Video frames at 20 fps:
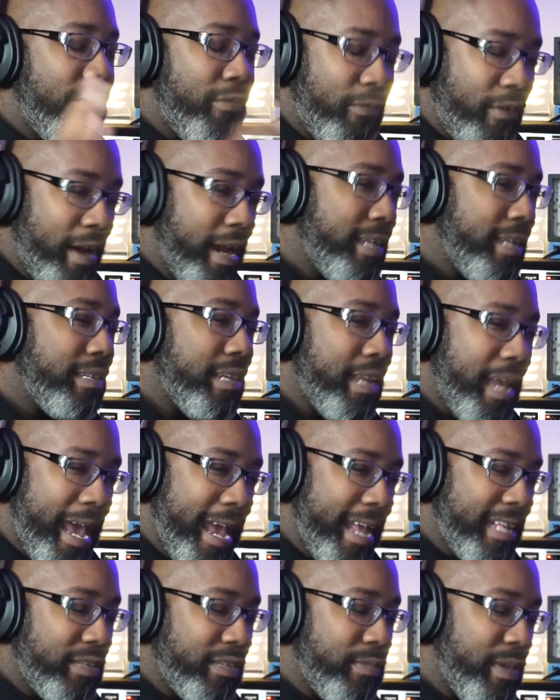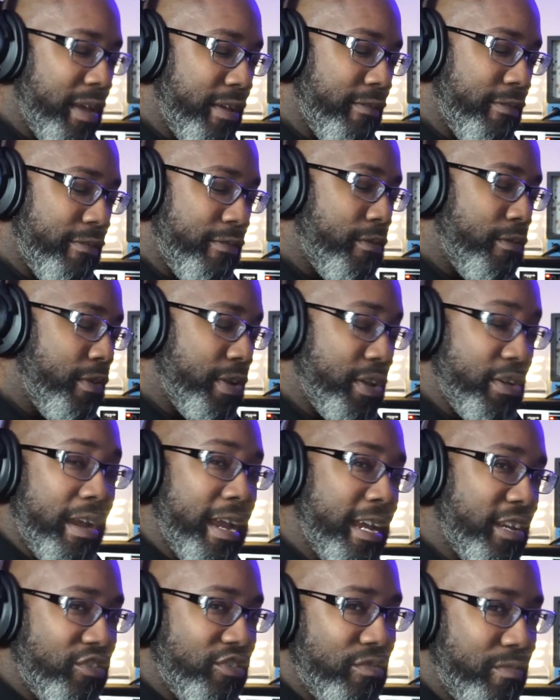phrase enhancement for your
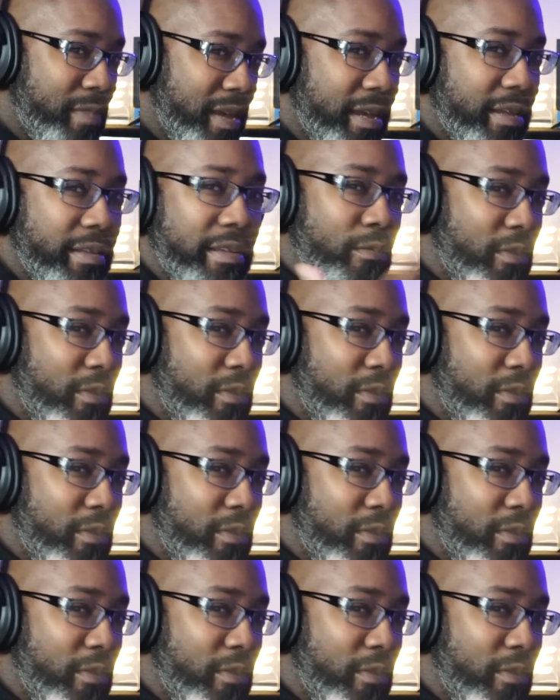instrument